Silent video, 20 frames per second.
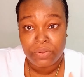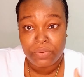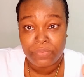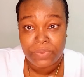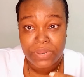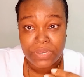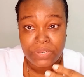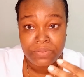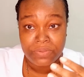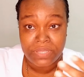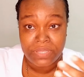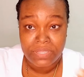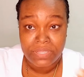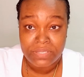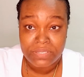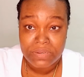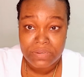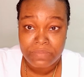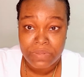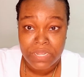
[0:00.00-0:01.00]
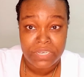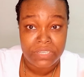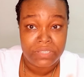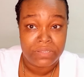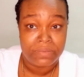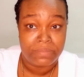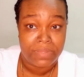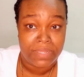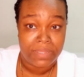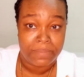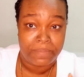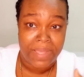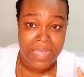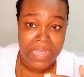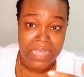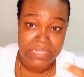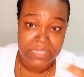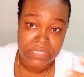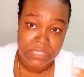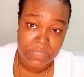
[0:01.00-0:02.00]
when you ease your body, you may
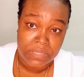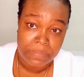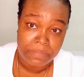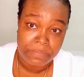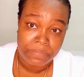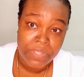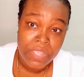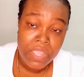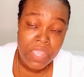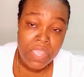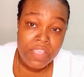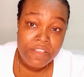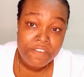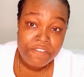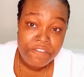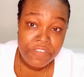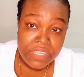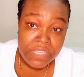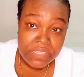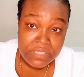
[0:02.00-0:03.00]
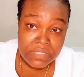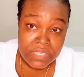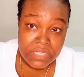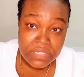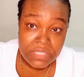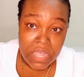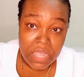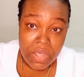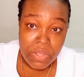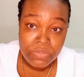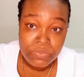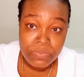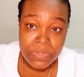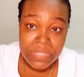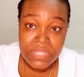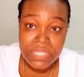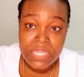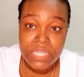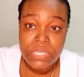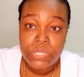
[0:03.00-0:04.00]
pass some feces out
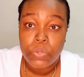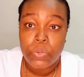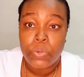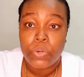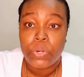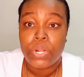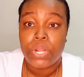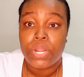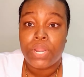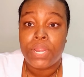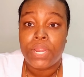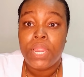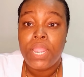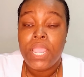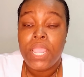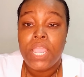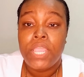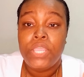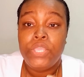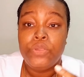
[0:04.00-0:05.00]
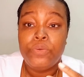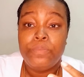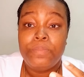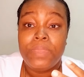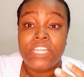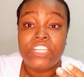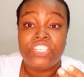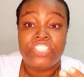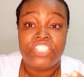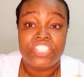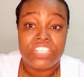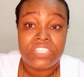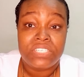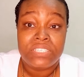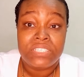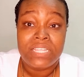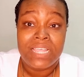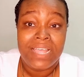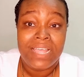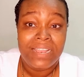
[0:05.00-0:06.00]
with it, or you may
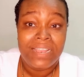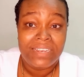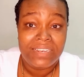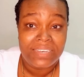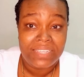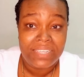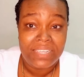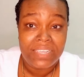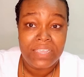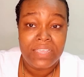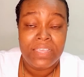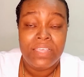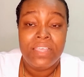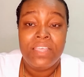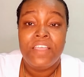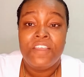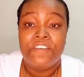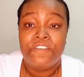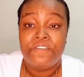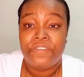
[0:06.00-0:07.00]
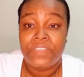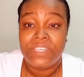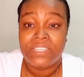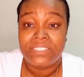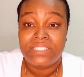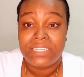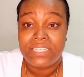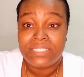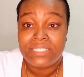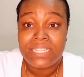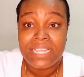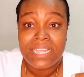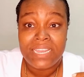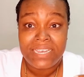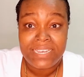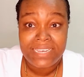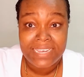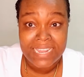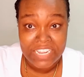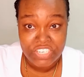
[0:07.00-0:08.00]
just leak feces
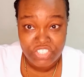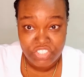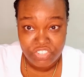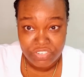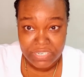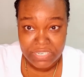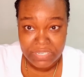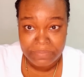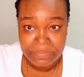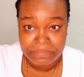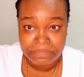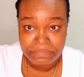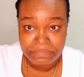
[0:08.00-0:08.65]
naturally,